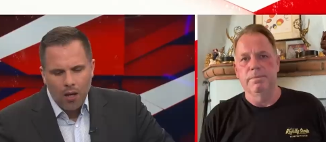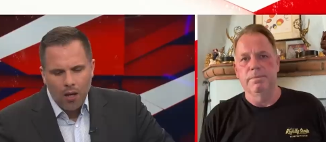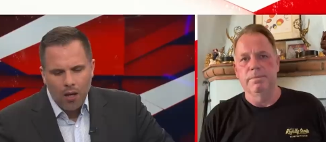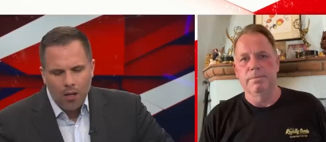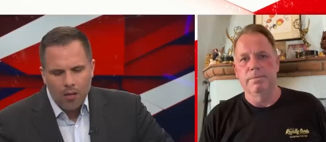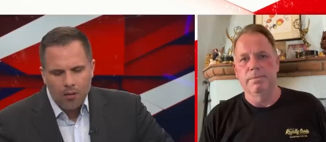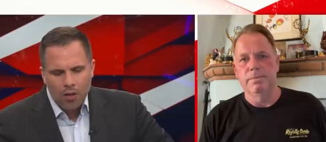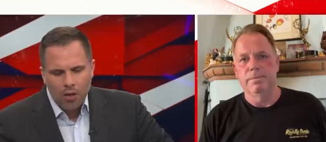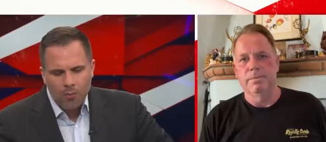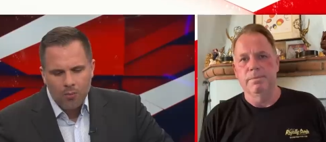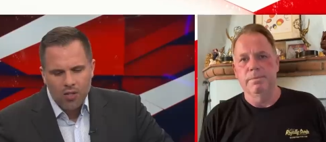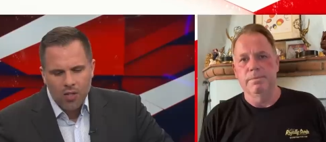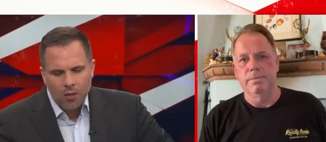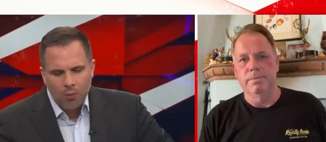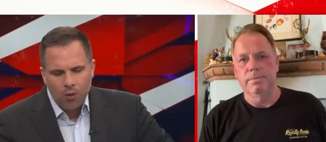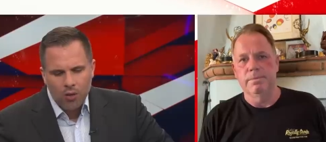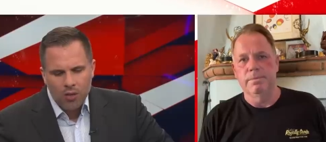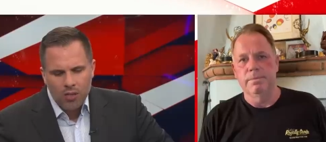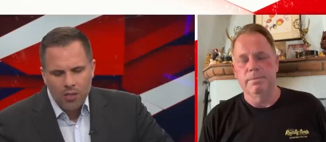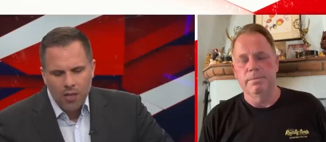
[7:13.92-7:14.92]
Speaker 1: Uh, Thomas, I
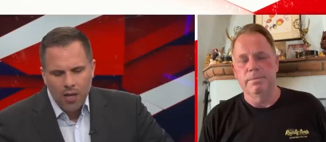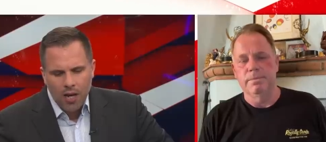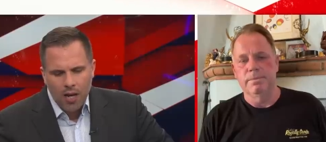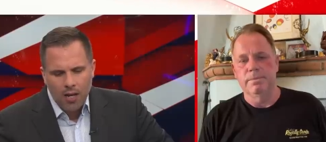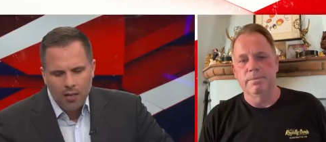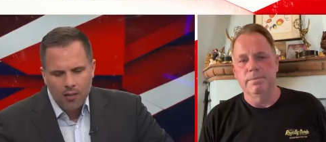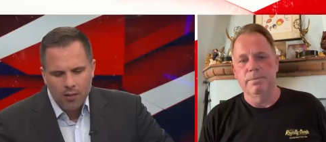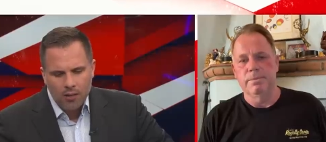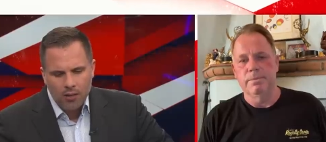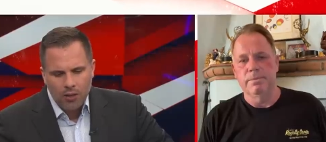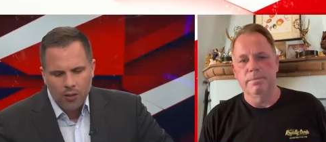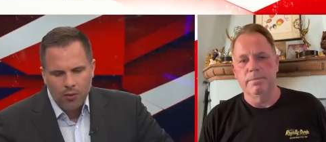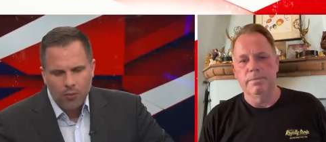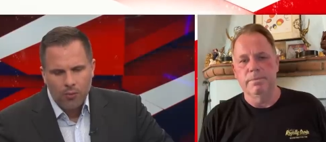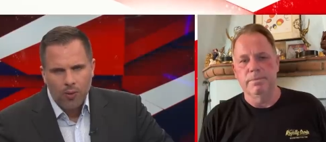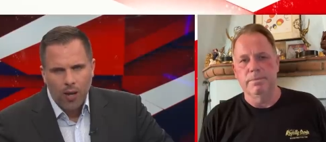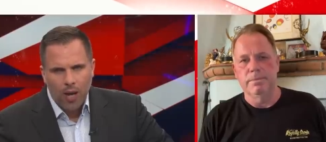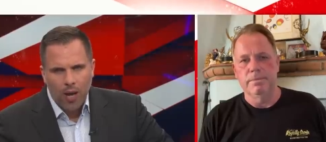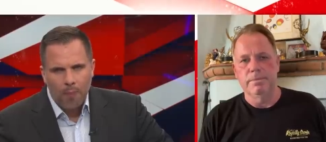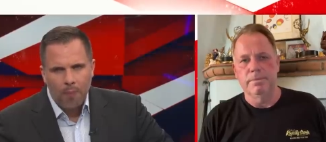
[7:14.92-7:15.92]
wanted to ask
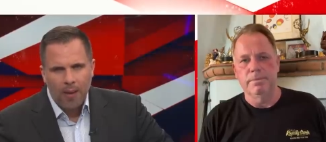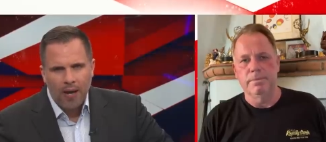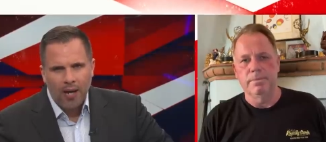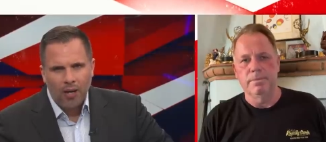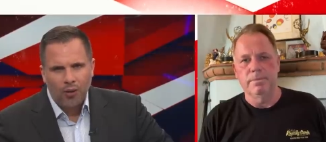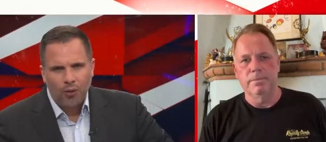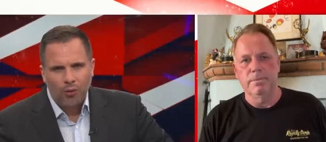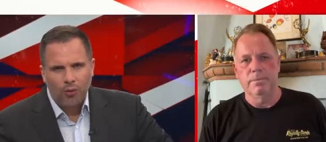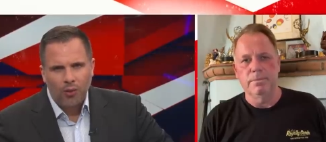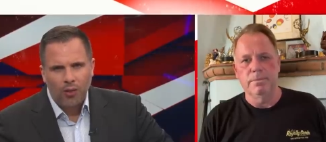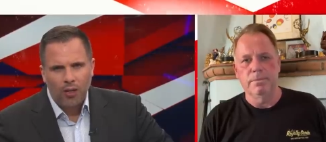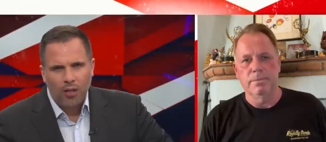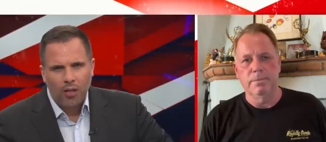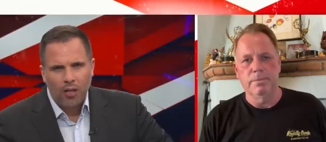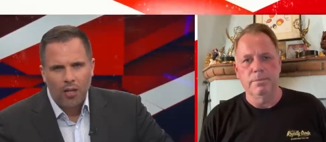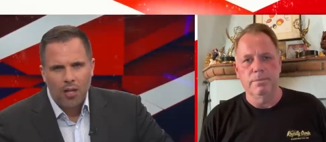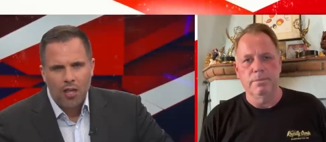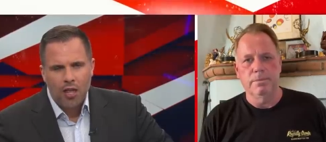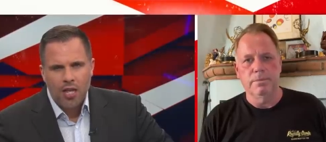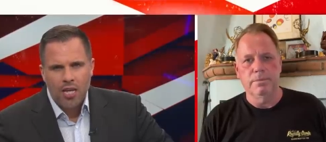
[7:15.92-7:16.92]
you about
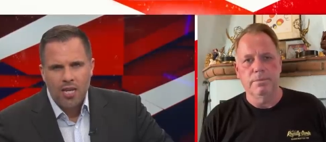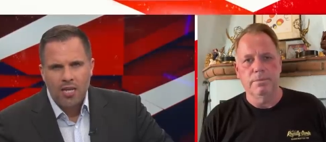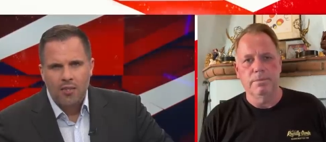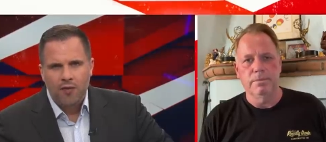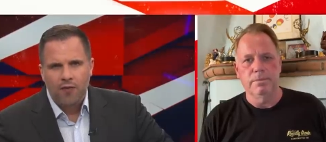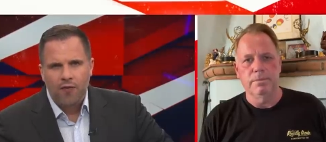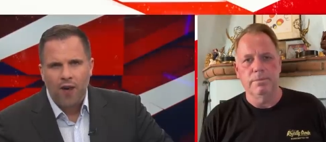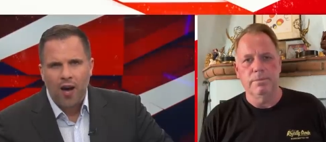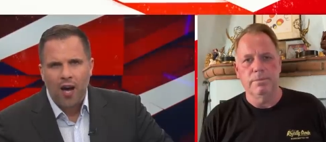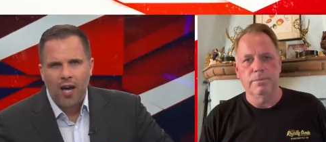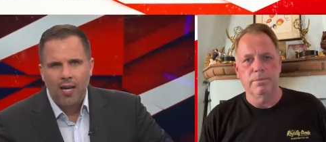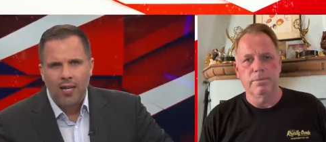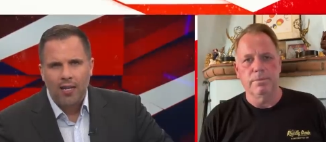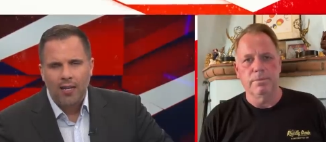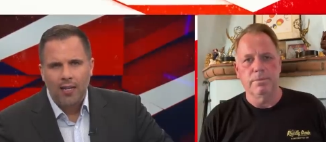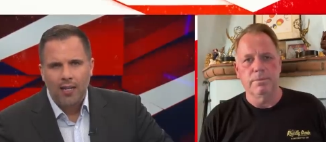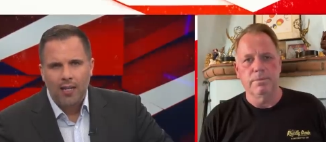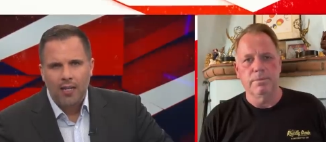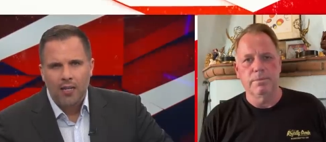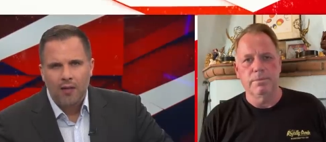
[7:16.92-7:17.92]
these
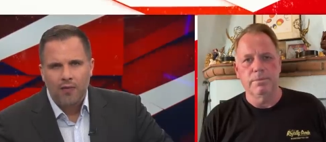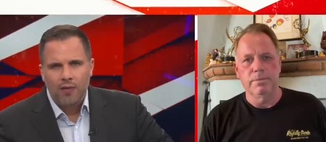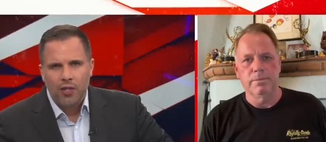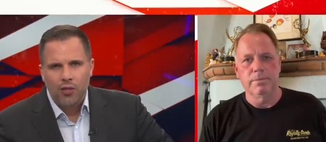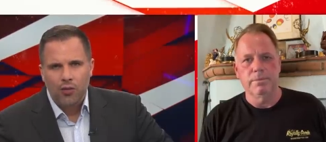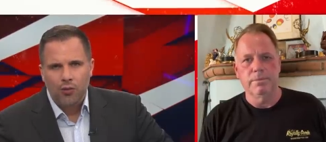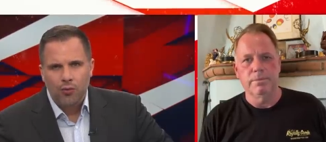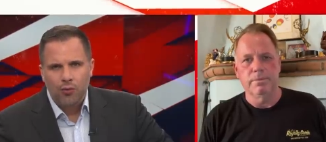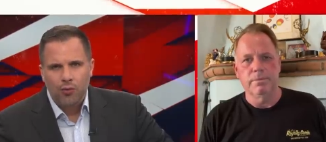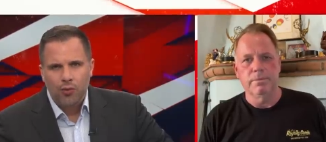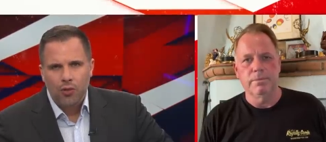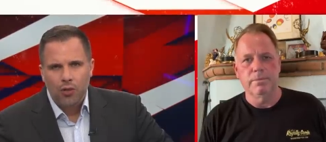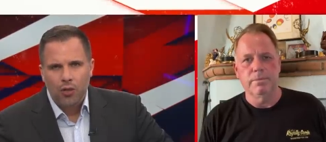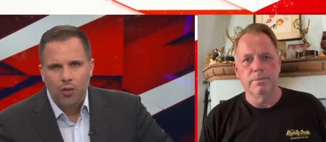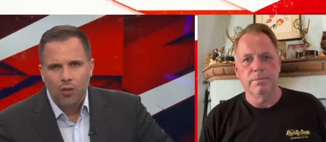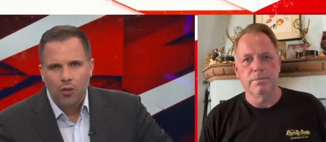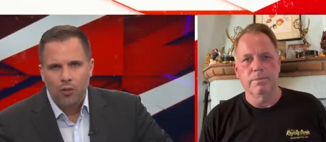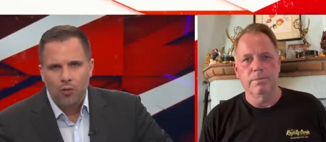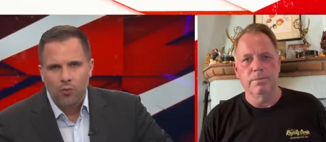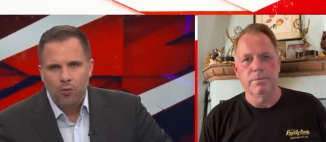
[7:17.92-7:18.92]
vile individuals
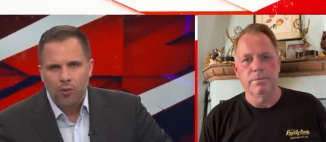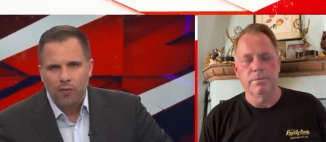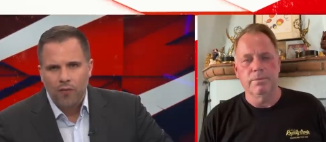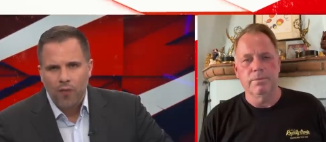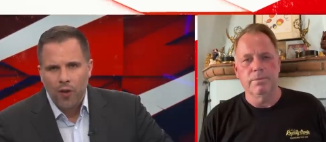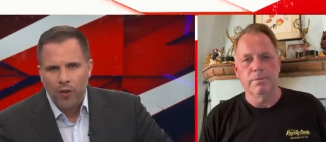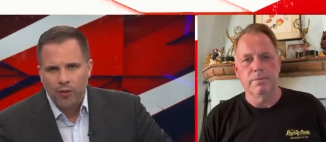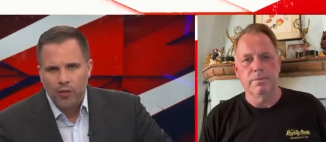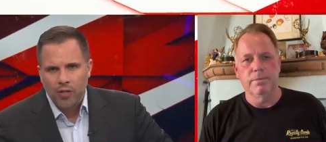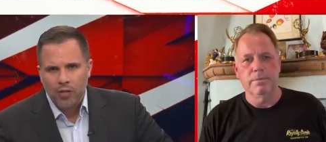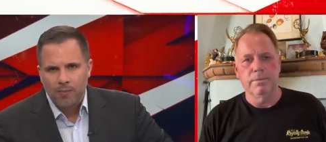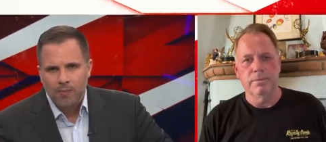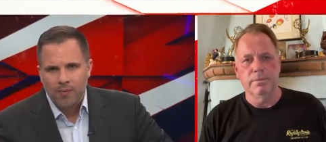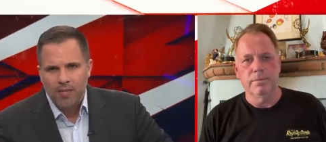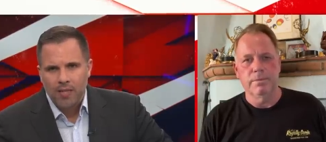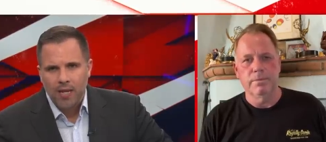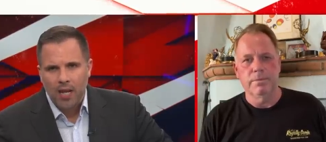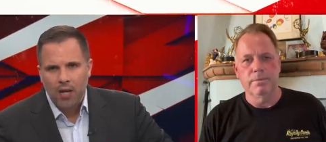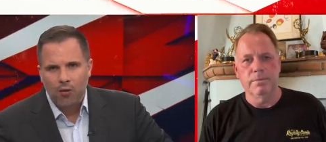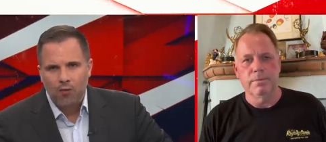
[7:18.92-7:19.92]
who refer to
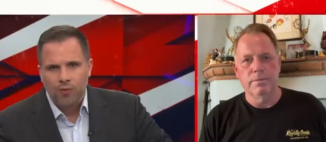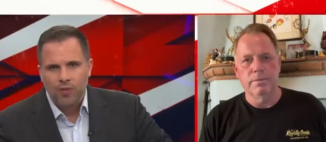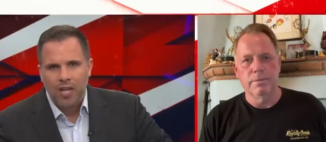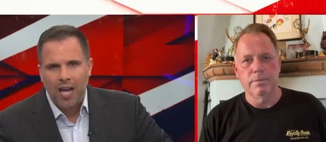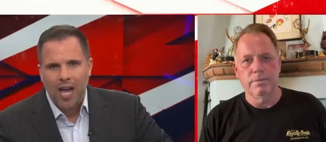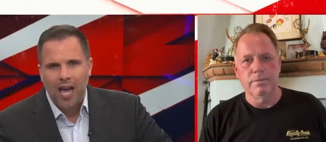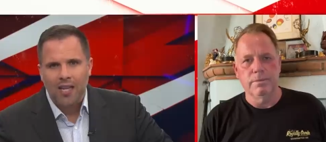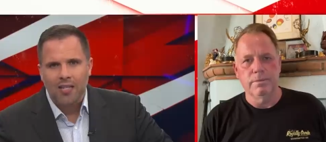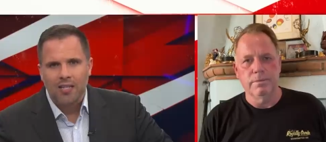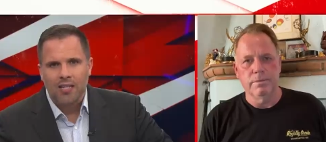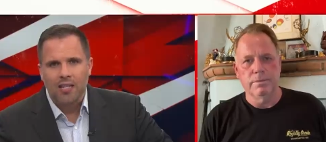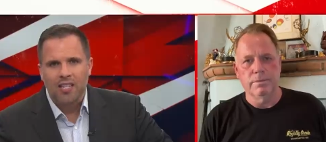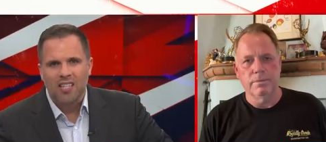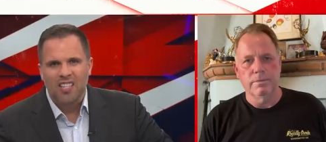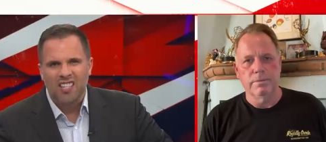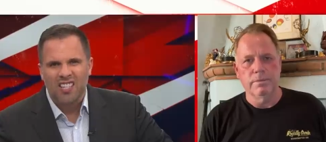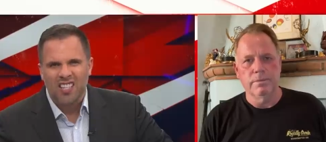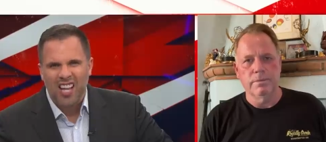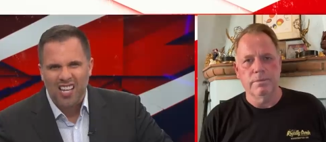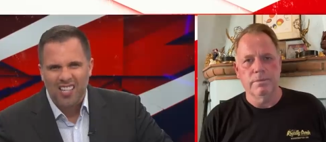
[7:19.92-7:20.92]
themselves as the
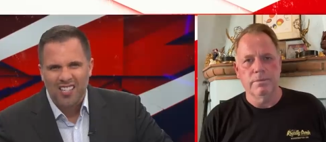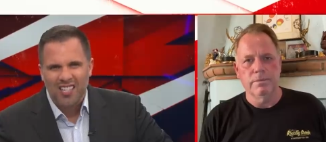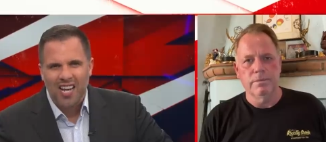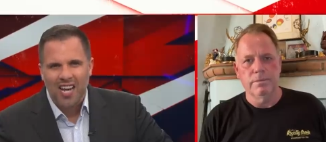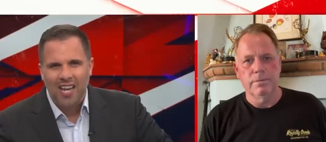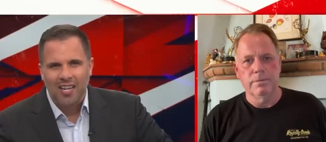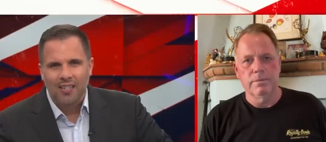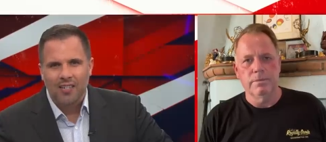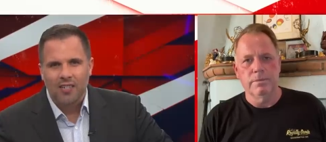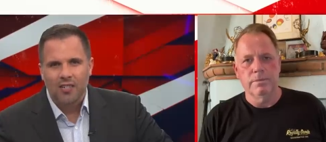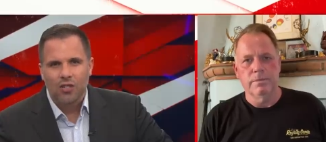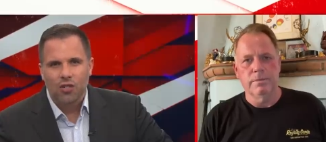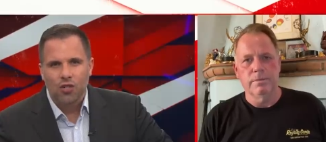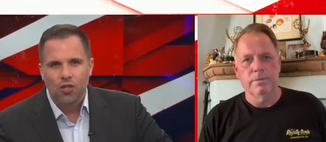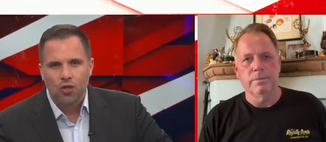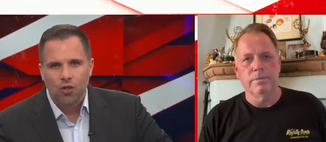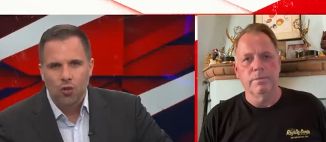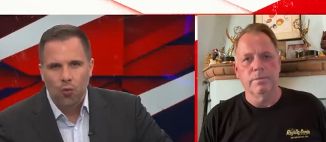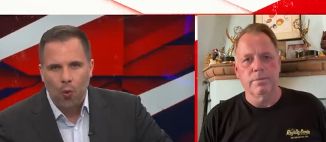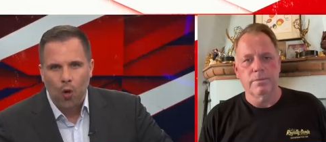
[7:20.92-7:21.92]
Sussex
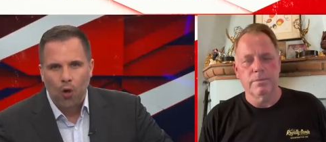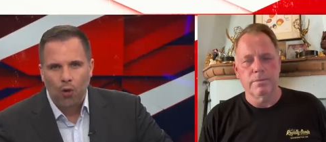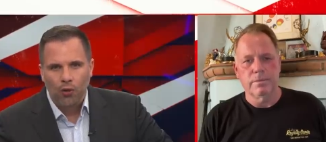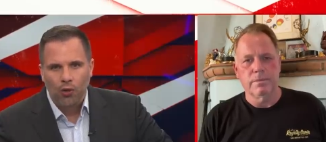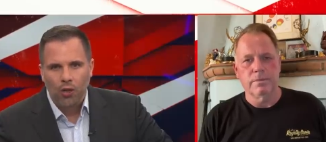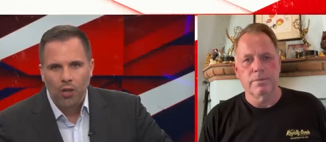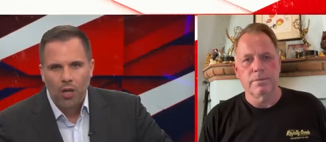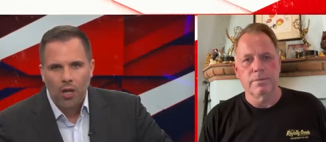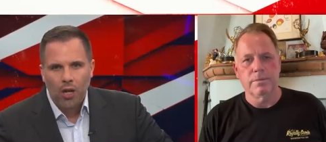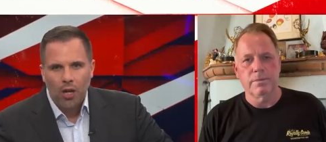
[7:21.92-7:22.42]
Squad